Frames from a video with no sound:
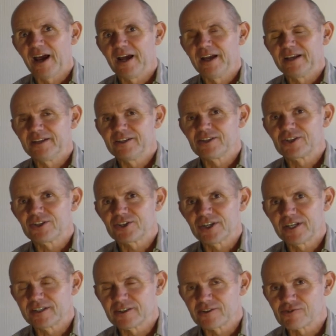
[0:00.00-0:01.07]
and
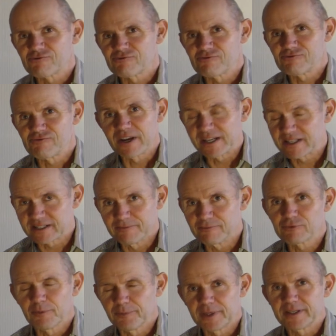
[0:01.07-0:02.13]
Jesus raised him
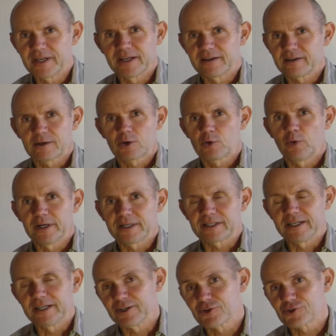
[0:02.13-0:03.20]
from the dead.
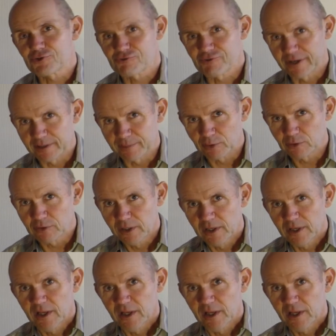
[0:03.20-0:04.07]
Quite incredible.